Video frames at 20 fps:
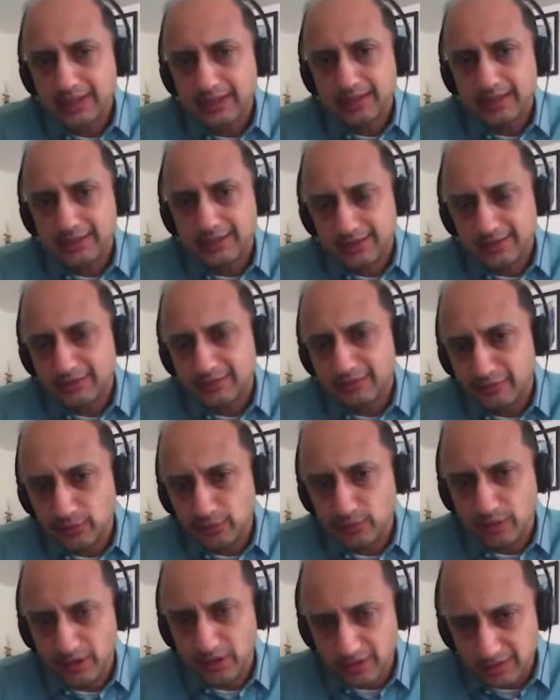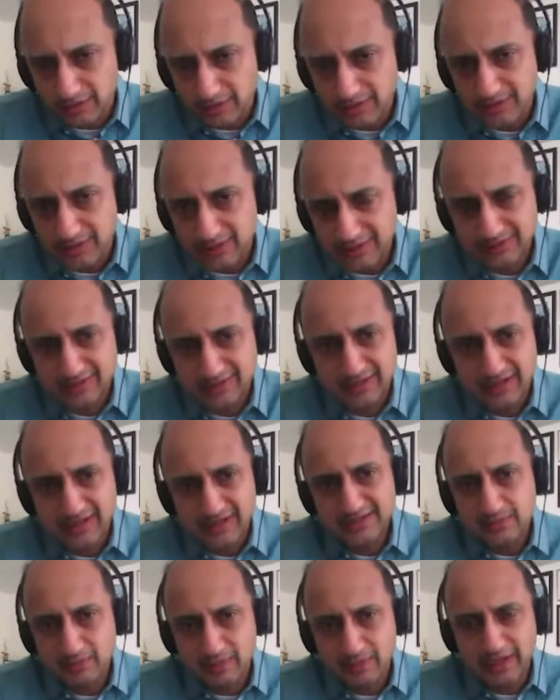uh, if you are at the
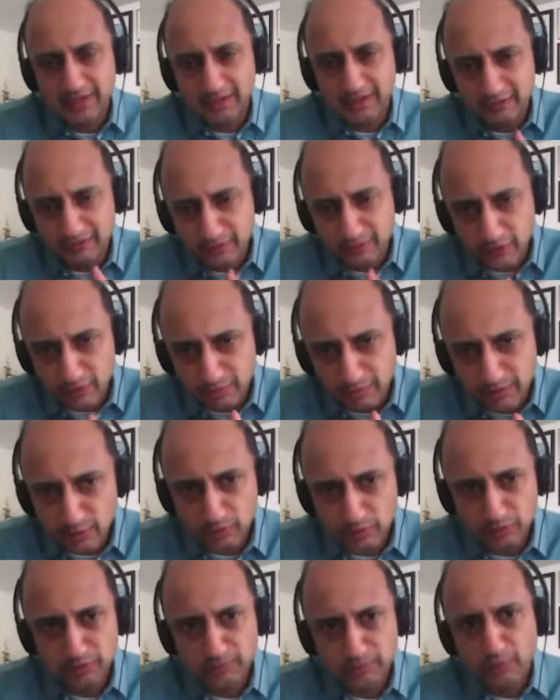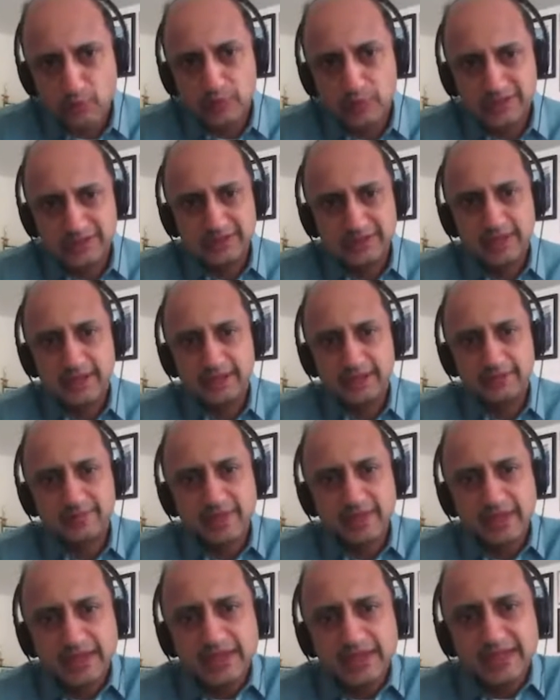last mile, if you are below the poverty line.
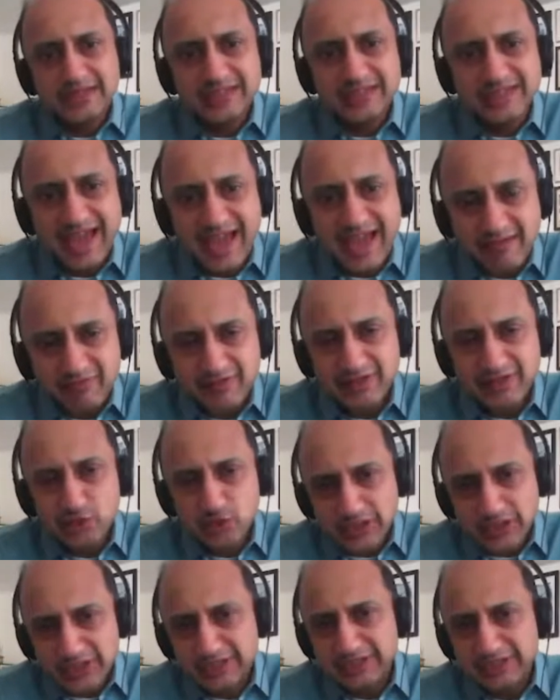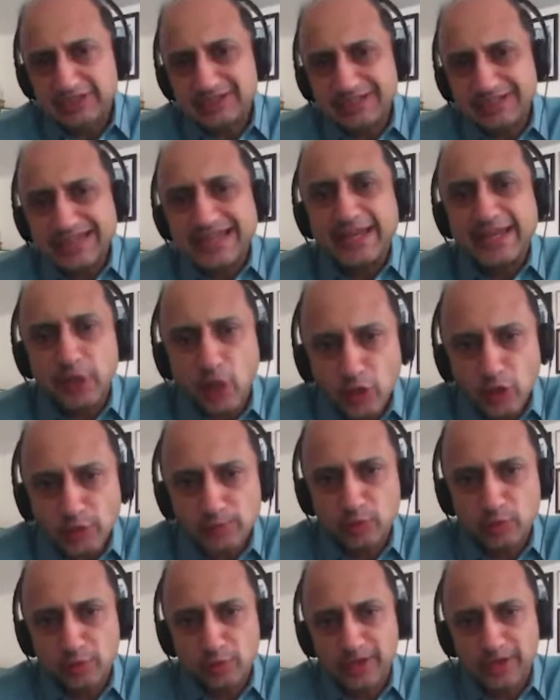The average Indian cannot
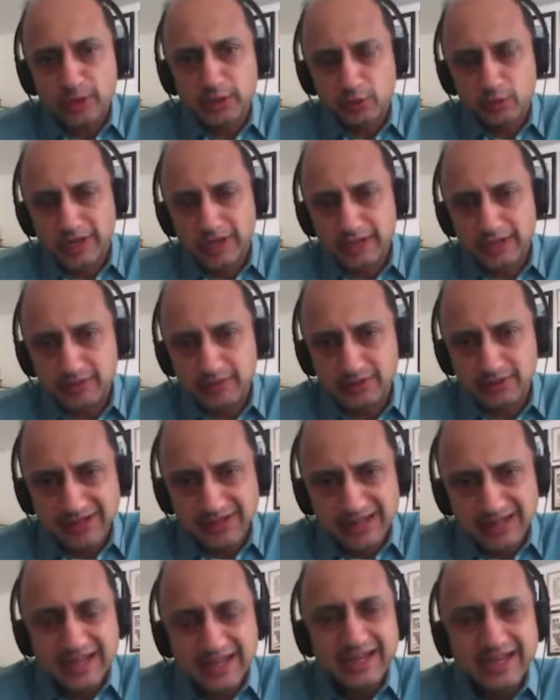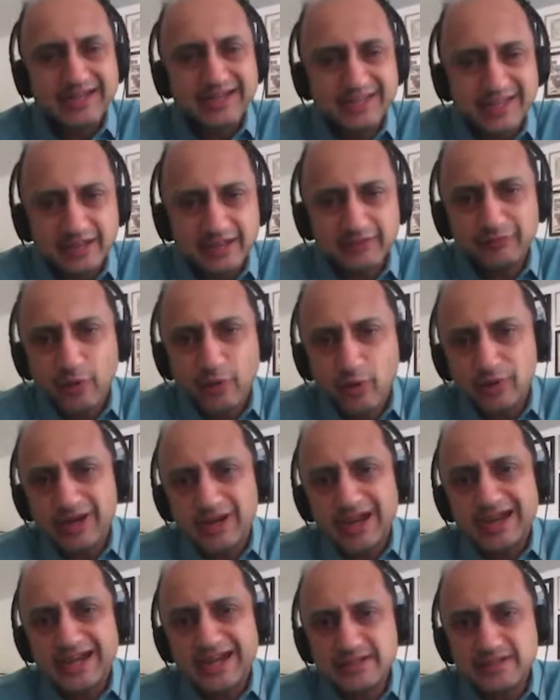provide collateral and
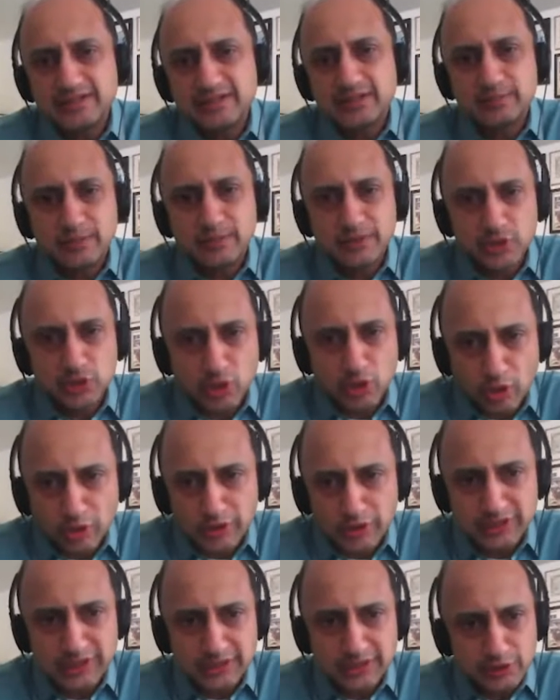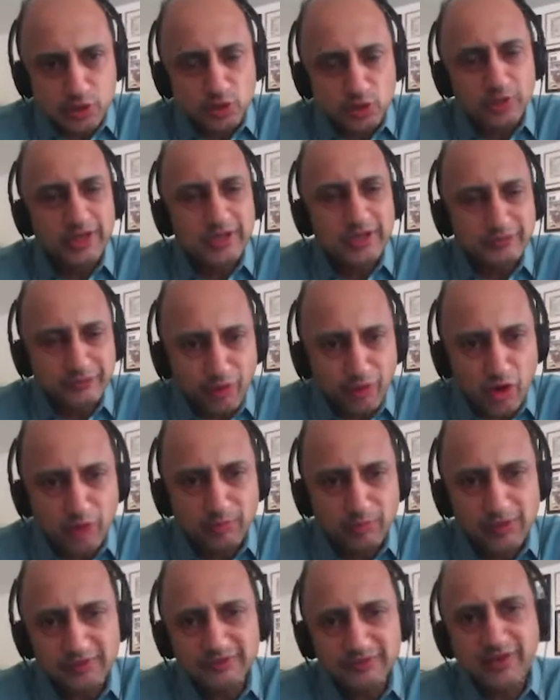therefore ends up resorting to
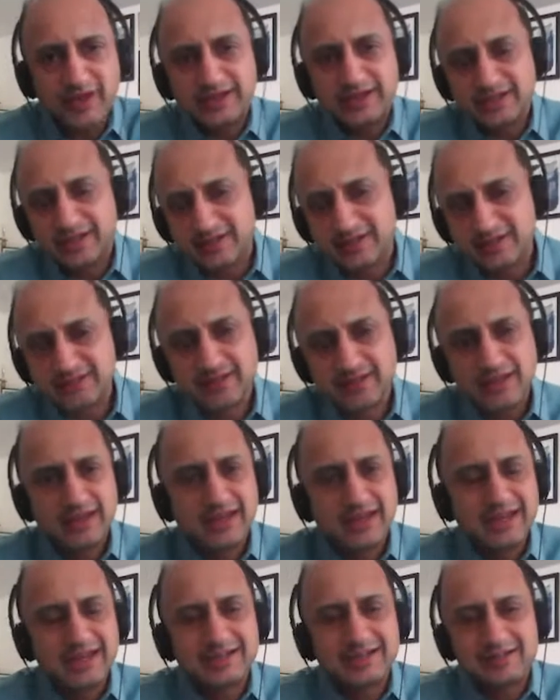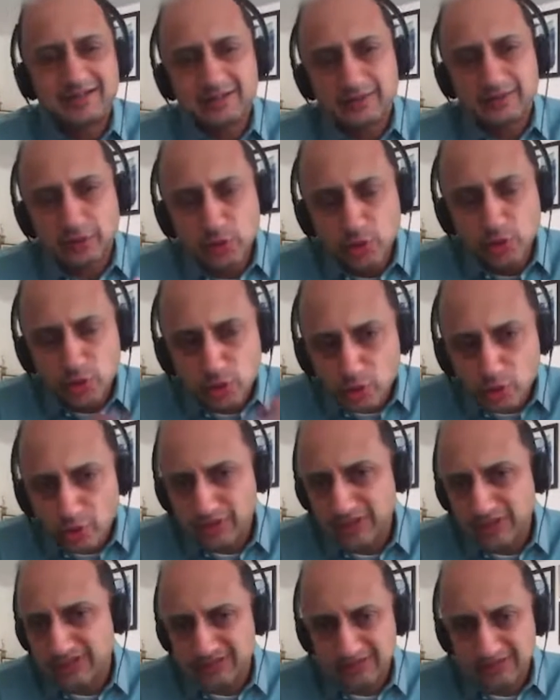informal finance at
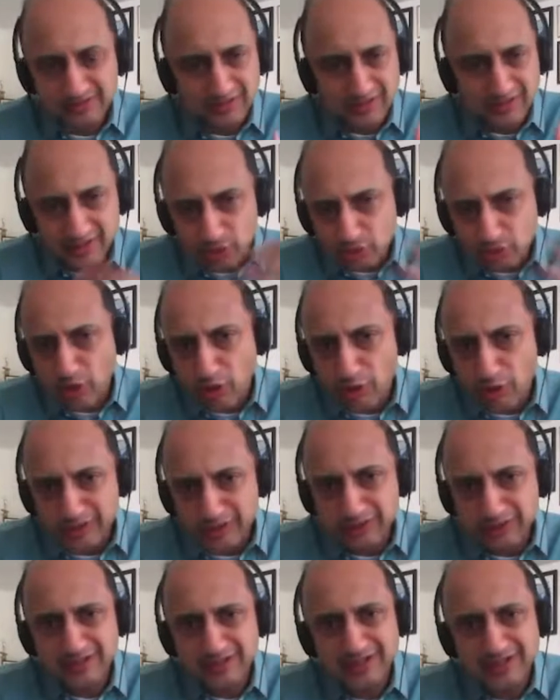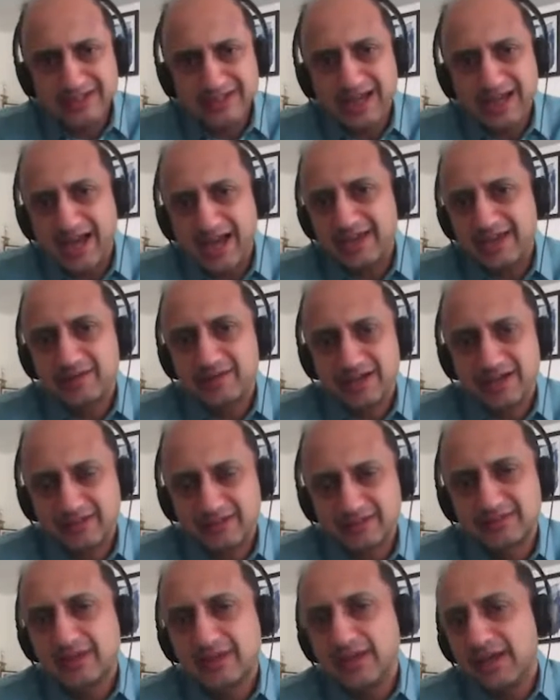usurious, extraordinarily high
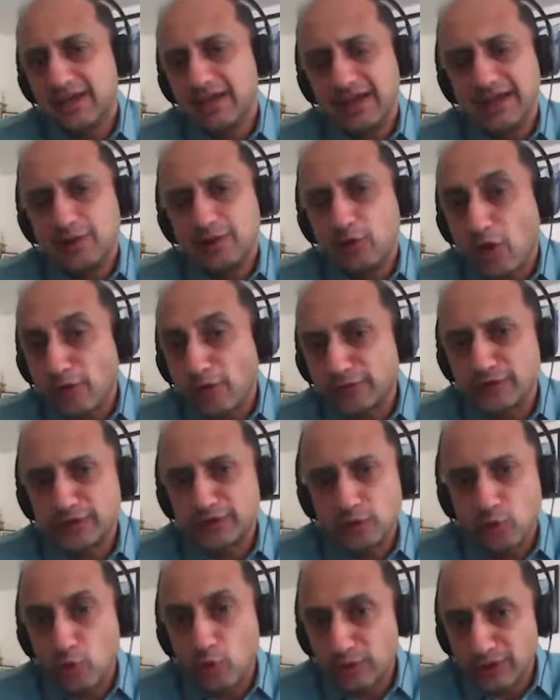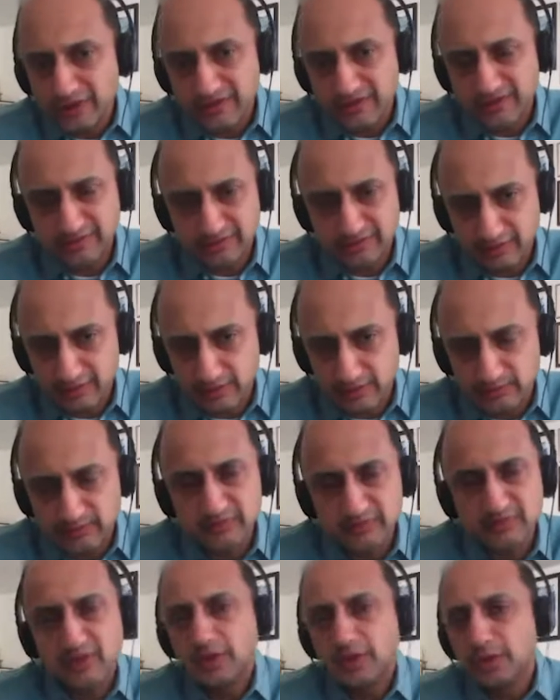rates and often onerous
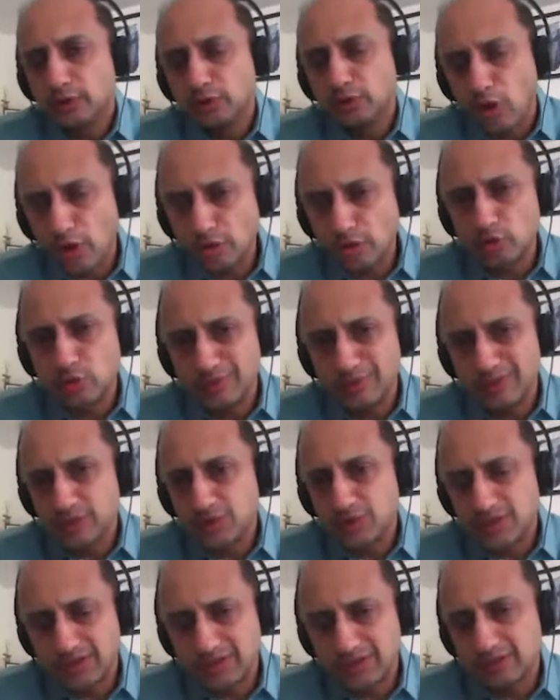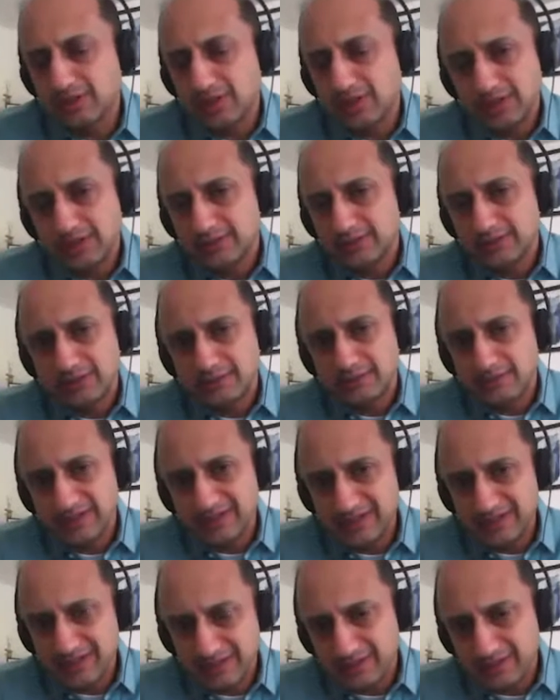terms, not to mention the
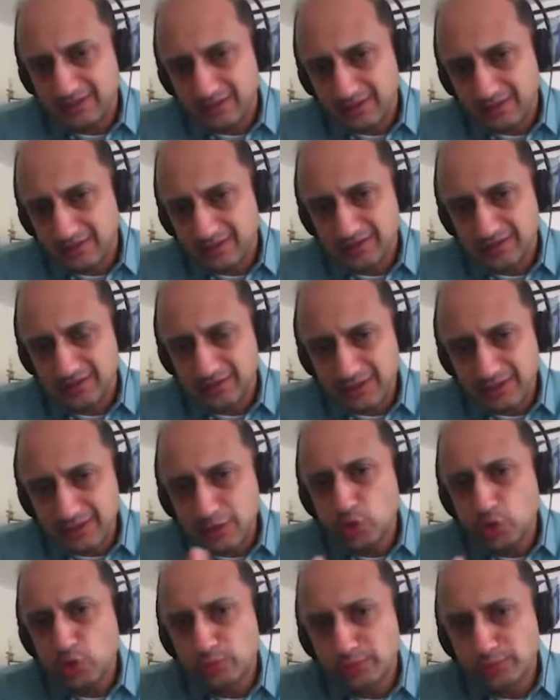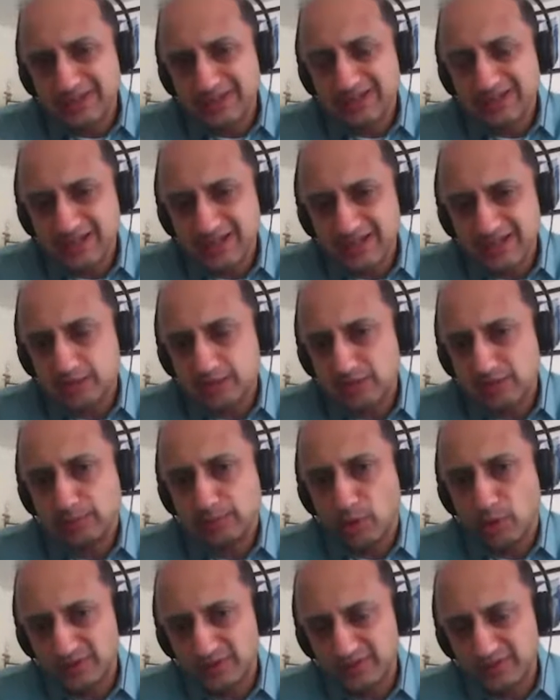very uh, inhuman collection
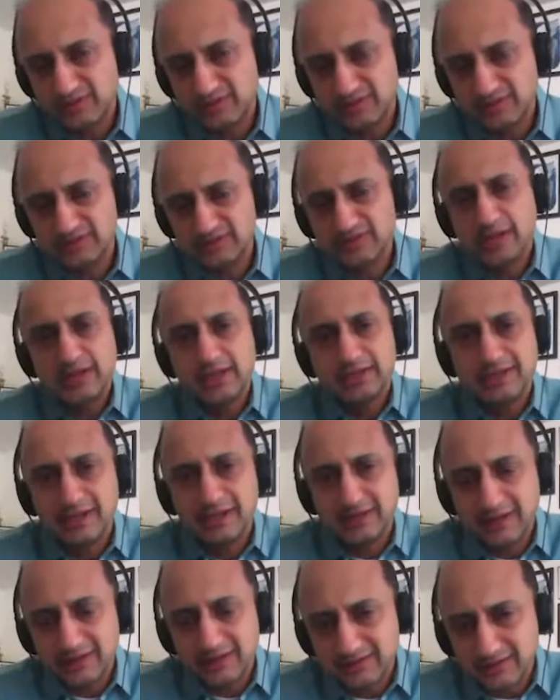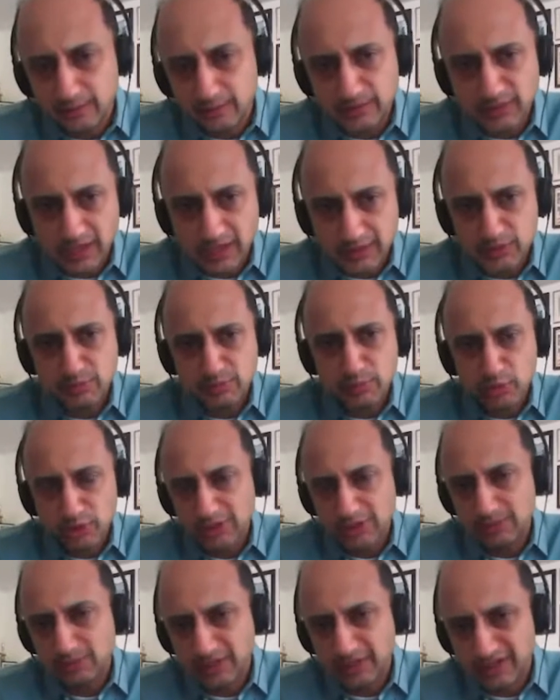policies that are sometimes put
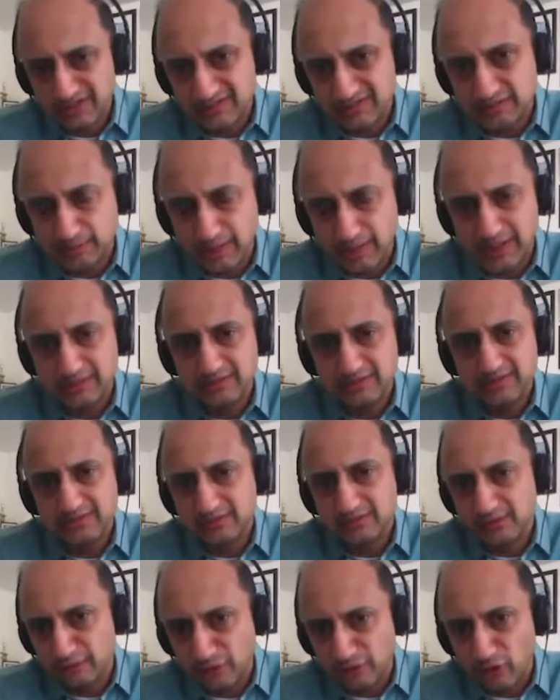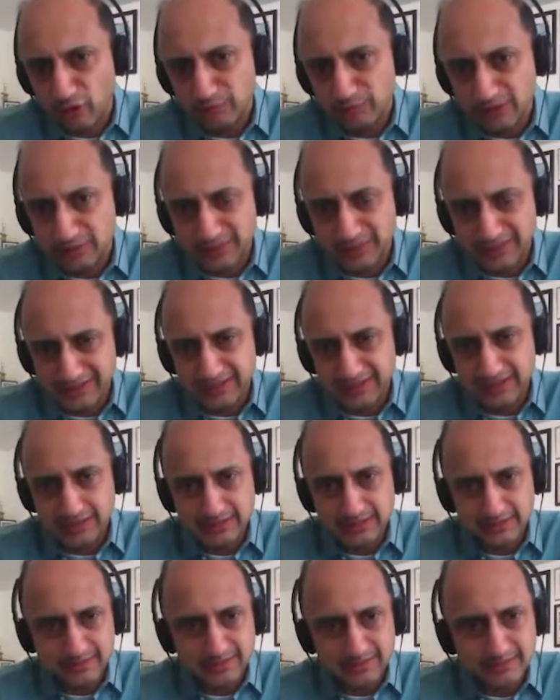in place by these informal money
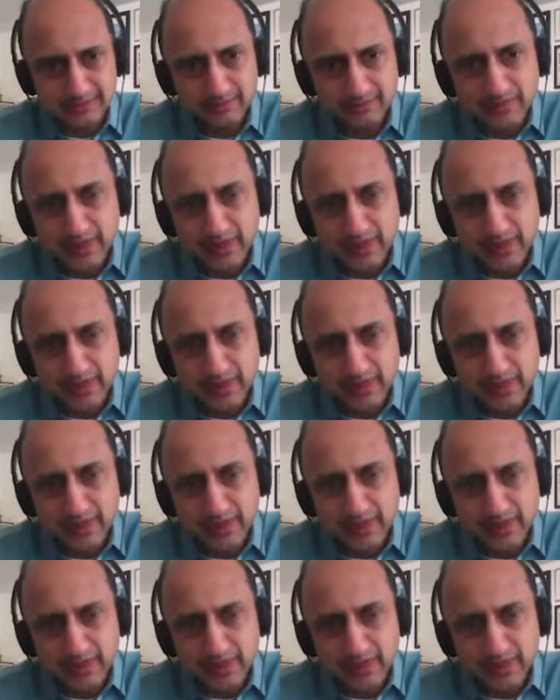lenders.